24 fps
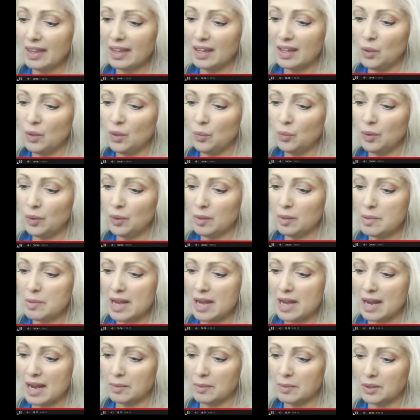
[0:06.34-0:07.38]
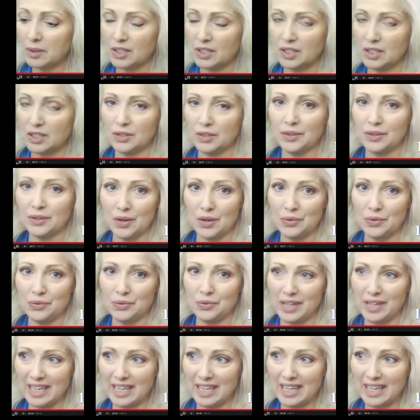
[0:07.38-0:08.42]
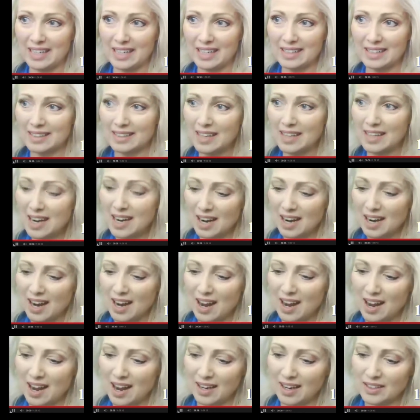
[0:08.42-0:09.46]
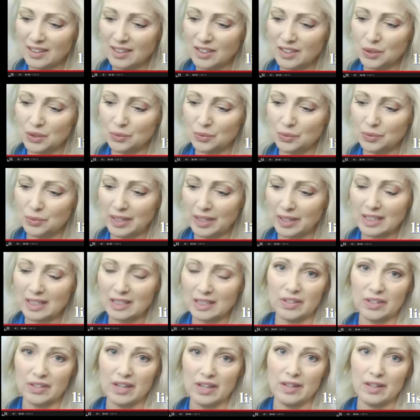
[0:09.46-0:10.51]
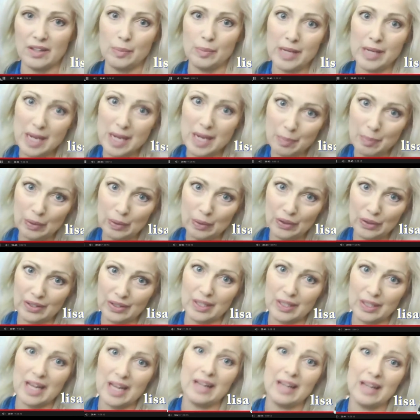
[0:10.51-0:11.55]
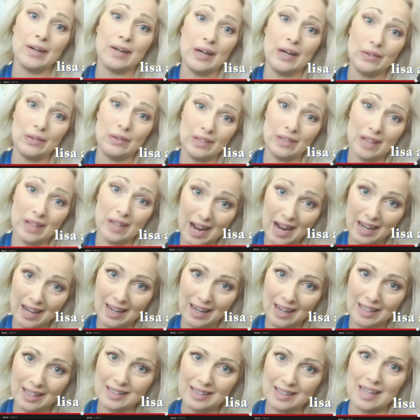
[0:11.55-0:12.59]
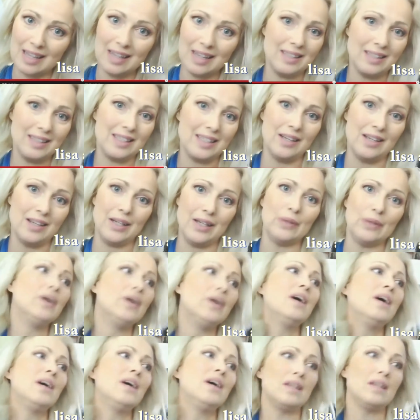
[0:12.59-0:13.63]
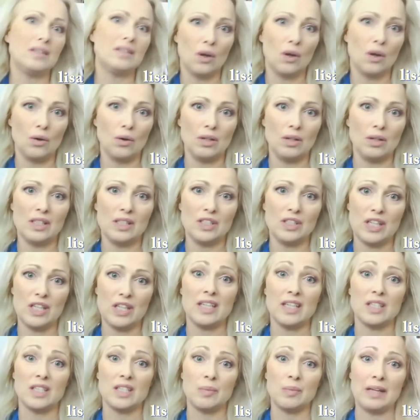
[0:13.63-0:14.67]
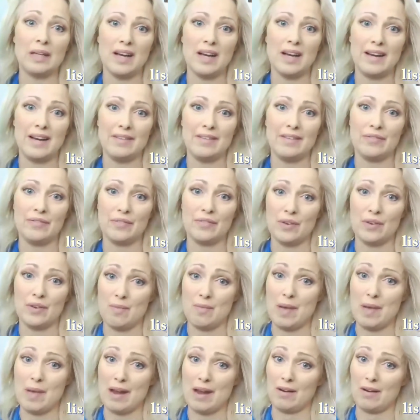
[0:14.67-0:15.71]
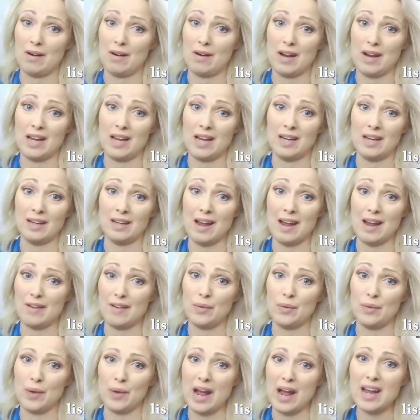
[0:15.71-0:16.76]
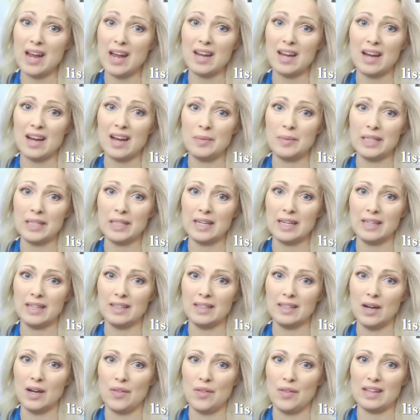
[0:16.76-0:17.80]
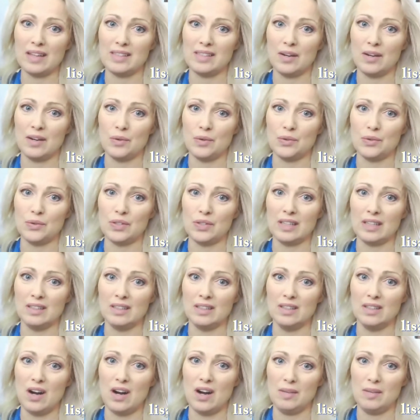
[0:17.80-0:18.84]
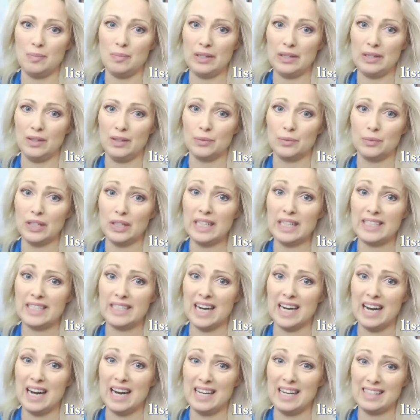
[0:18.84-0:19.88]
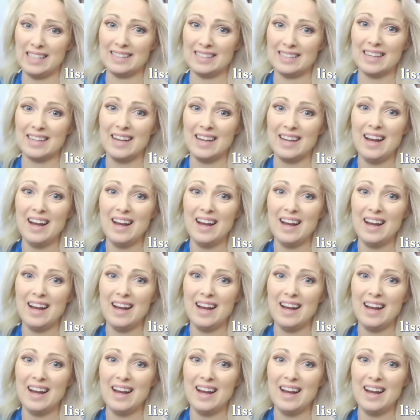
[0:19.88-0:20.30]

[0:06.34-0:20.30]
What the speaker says: you will be able to do your own readings and do readings for other people, get your own guidance. And I tell you, it totally changed my life for the better in every way. I mean, I know that sounds like a lot, but it really does